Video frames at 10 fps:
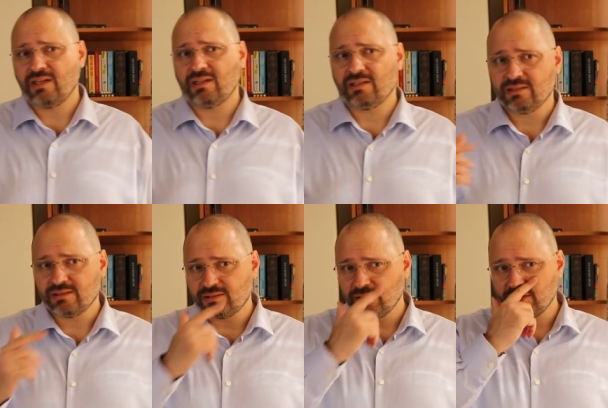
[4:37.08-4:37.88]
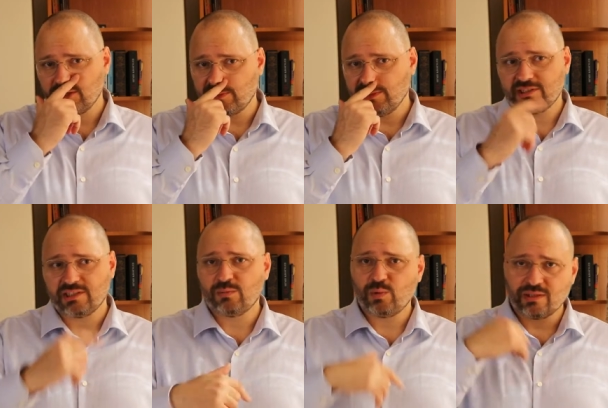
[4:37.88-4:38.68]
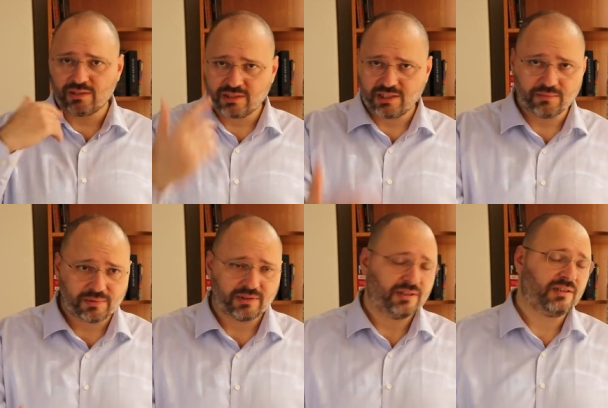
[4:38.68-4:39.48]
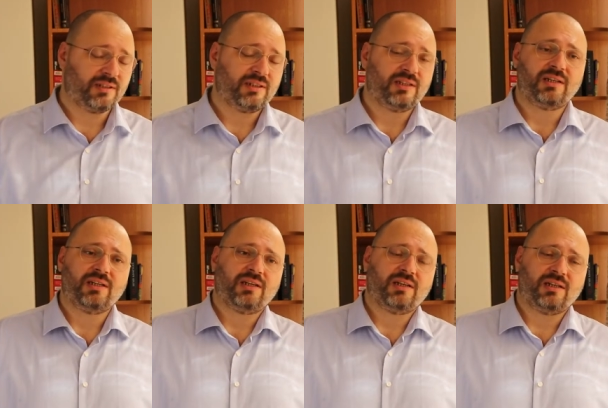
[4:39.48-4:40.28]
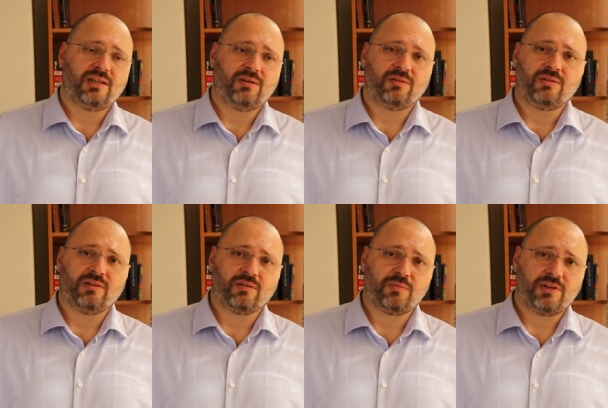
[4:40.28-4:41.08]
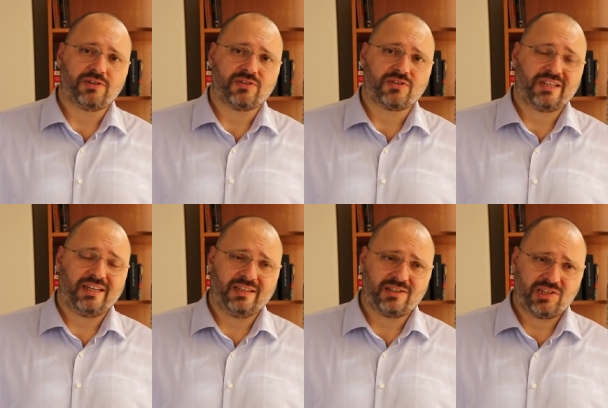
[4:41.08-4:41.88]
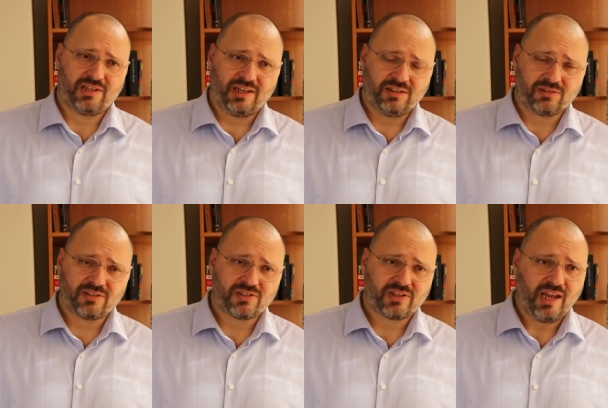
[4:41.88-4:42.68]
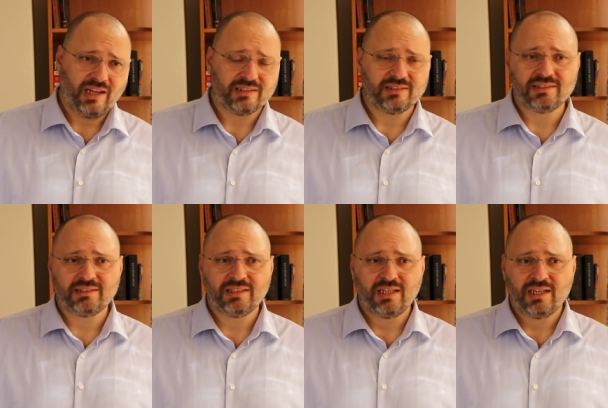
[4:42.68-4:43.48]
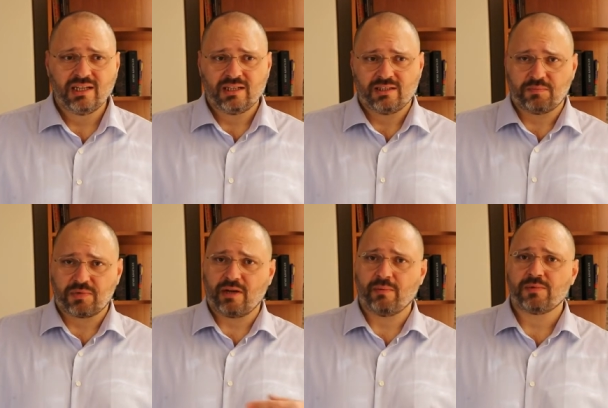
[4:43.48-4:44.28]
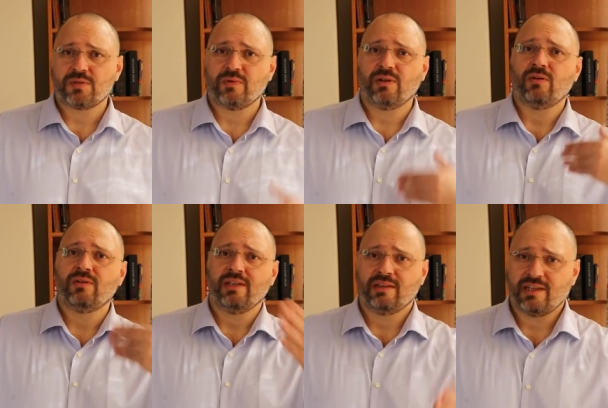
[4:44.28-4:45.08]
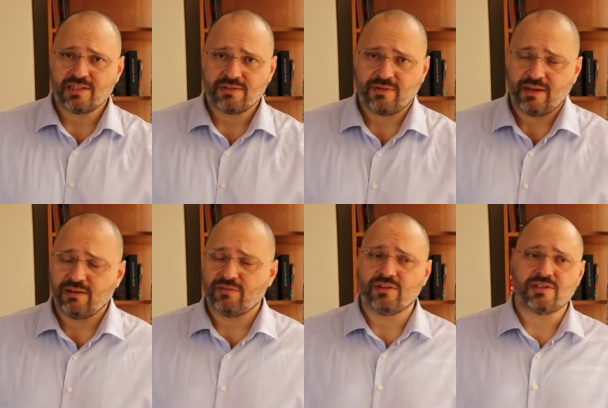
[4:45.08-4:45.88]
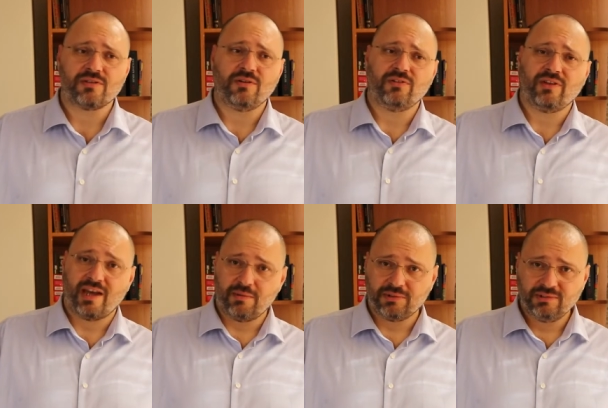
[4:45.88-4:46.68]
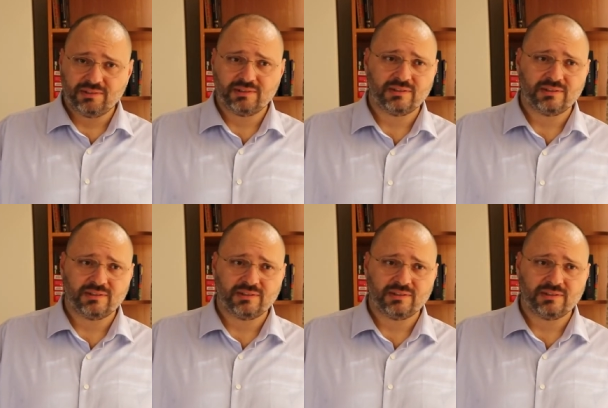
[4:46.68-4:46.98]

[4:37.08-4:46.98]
uh, Turkish military will keep the uh, ongoing operations in Syria, northern Syria. The problems will only intensify if this is going to happen.